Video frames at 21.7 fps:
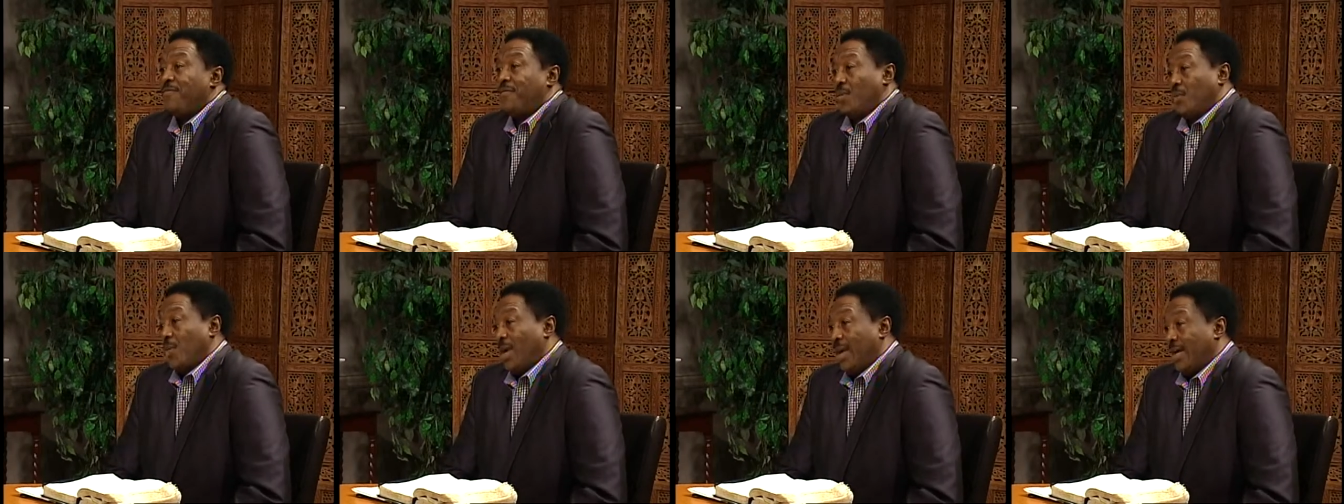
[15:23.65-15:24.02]

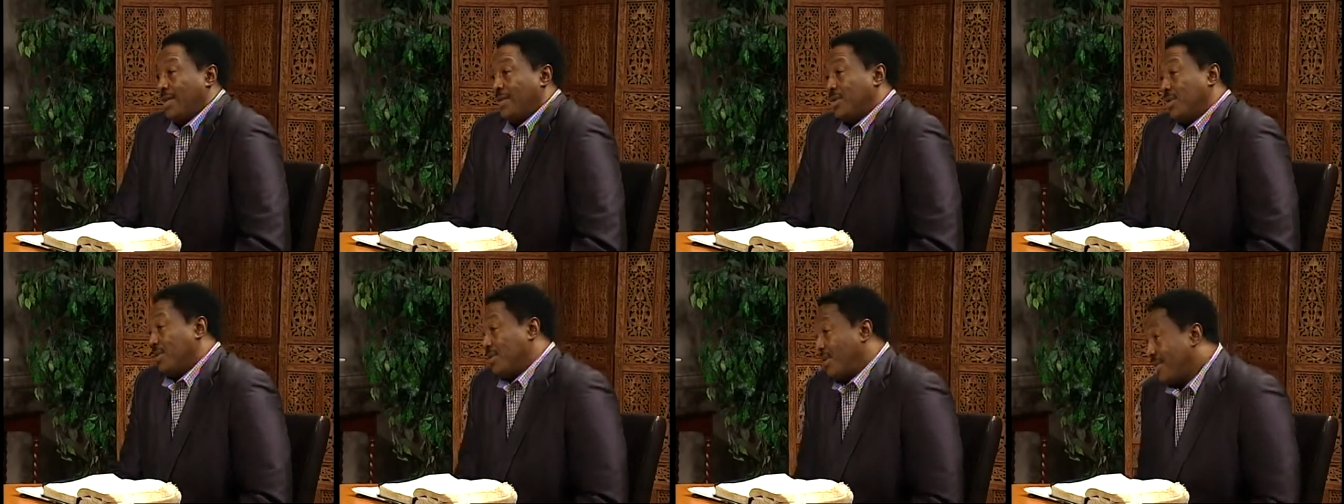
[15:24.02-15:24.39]
to will
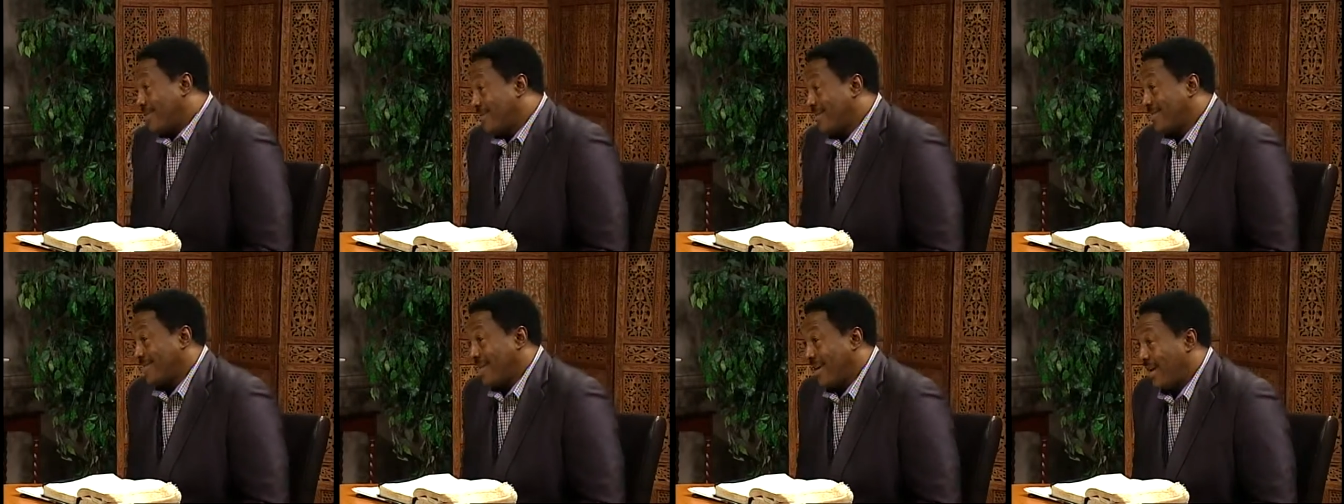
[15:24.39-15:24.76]
and to do as
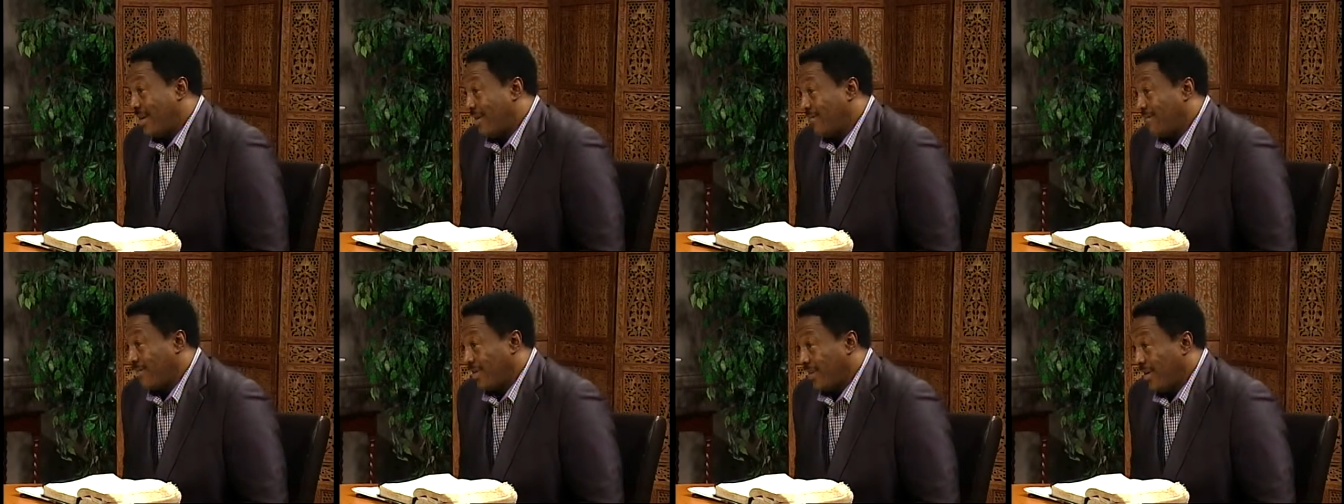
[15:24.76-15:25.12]
it said
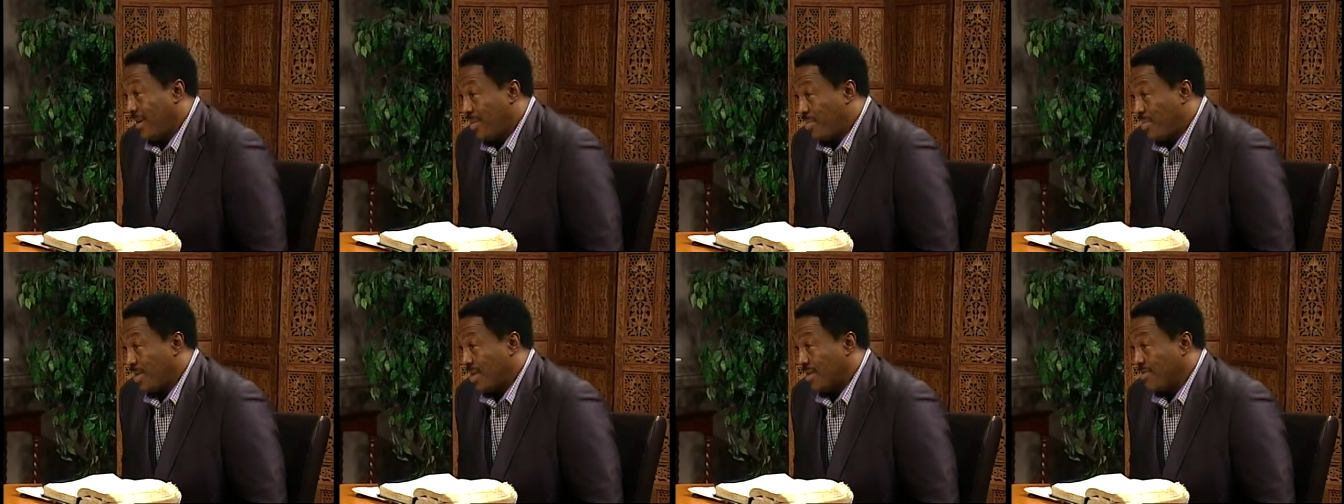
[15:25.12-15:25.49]
in
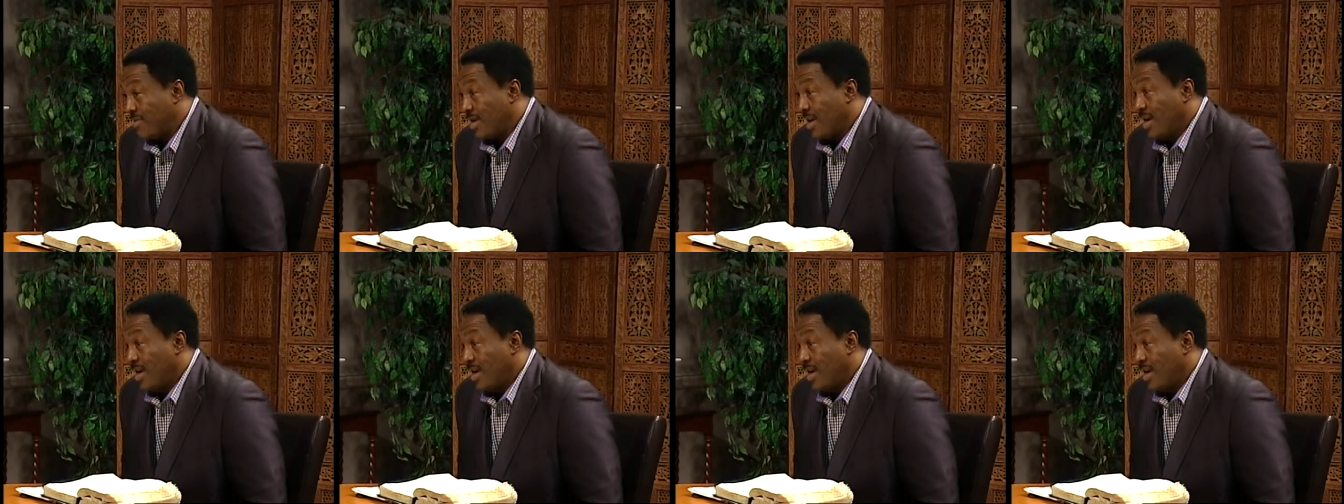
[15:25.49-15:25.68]
Philippians.